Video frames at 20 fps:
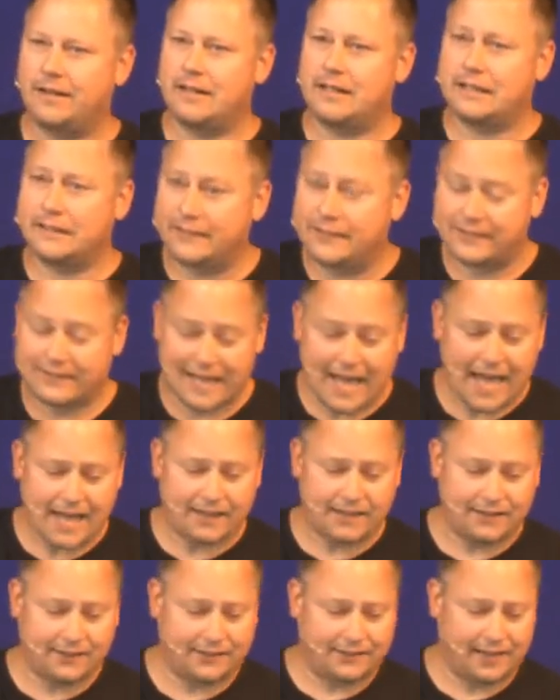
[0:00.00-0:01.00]
Instead,
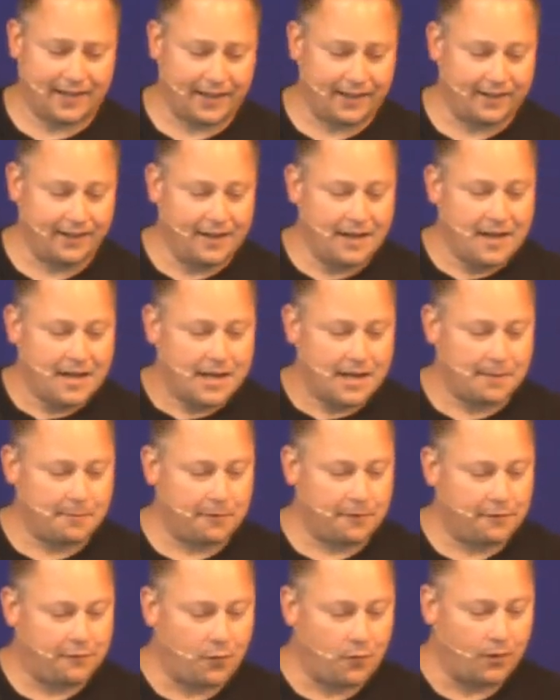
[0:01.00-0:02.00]
he said, number
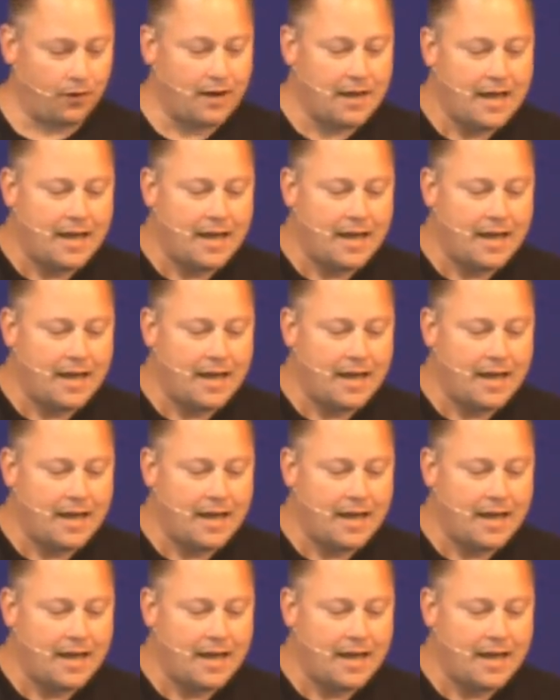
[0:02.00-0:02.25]
four,